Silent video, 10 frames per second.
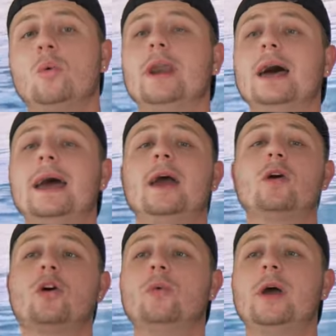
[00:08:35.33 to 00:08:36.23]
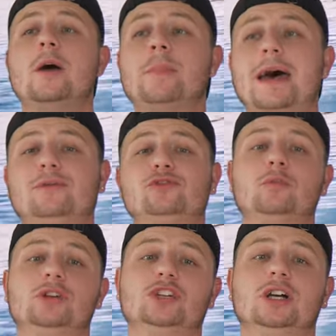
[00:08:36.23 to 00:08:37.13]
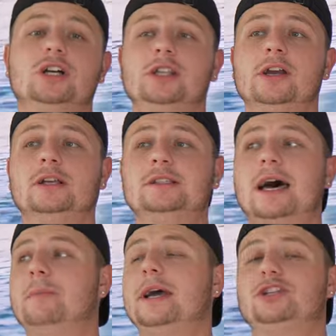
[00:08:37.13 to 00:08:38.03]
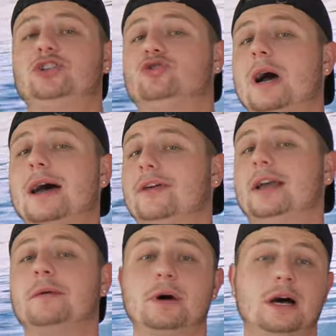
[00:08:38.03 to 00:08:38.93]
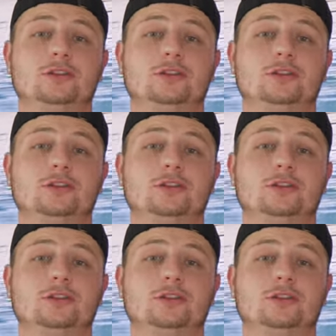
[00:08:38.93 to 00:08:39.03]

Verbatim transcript: when I air all the way up, I have so much good clearance, I might just drive like a